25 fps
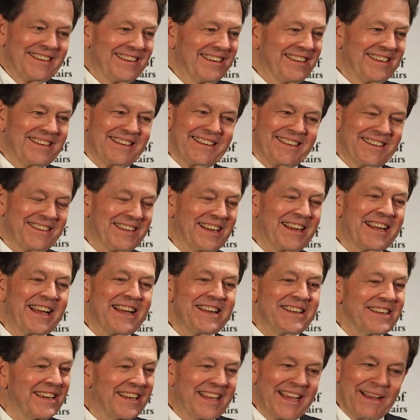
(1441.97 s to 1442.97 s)

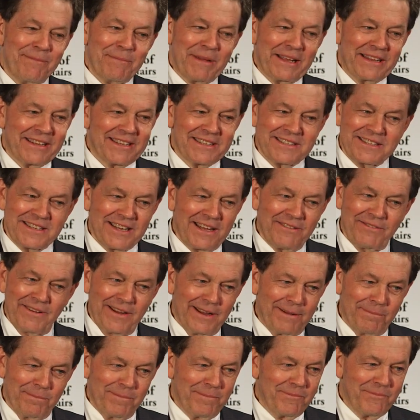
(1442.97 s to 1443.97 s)
Again, you can't make this stuff
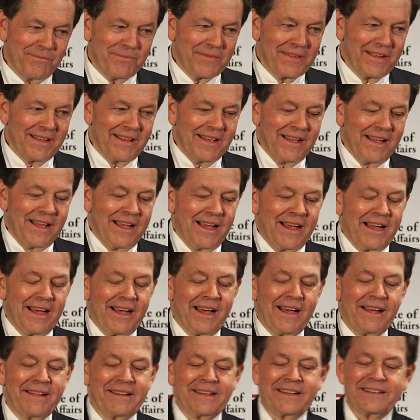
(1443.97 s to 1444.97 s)
up.
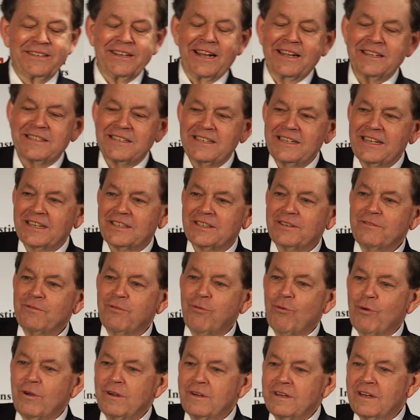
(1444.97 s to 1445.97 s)
Johnson, Nixon,
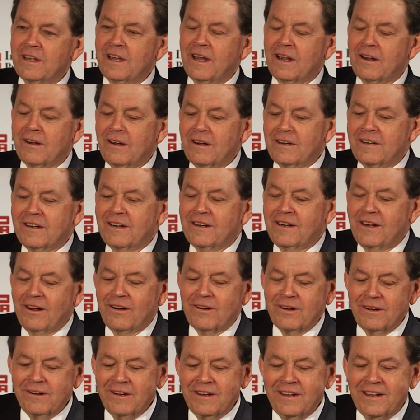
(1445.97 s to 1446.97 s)
Ford, and
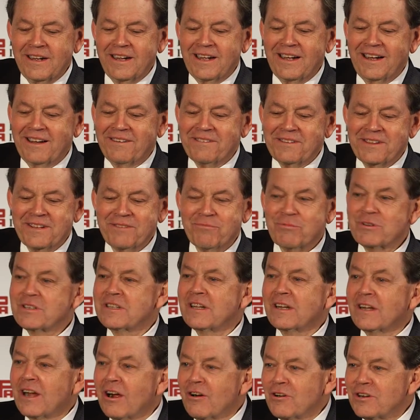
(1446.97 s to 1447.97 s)
Carter. That was
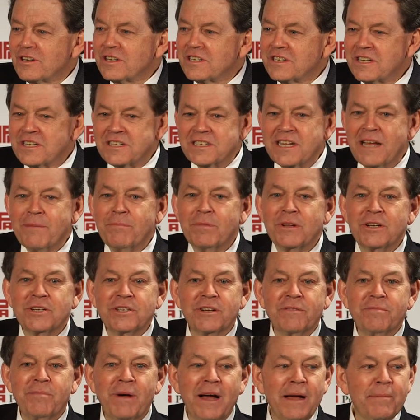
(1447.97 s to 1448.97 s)
the largest
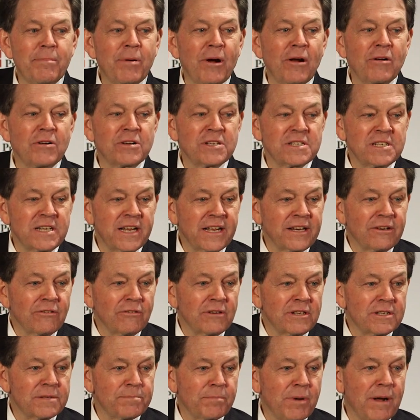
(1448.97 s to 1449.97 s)
assemblage of bipartisan
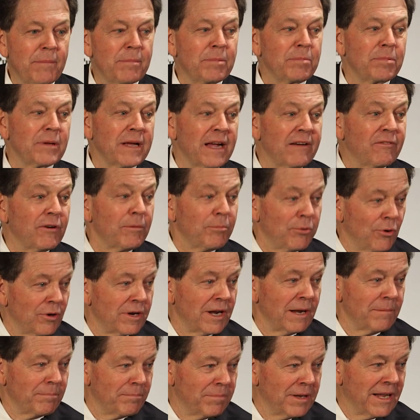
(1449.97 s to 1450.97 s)
ignorance probably ever
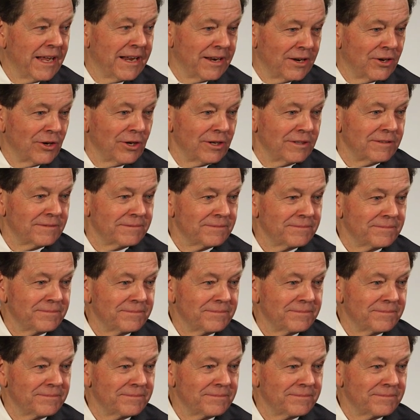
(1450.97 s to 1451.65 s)
put on planet Earth.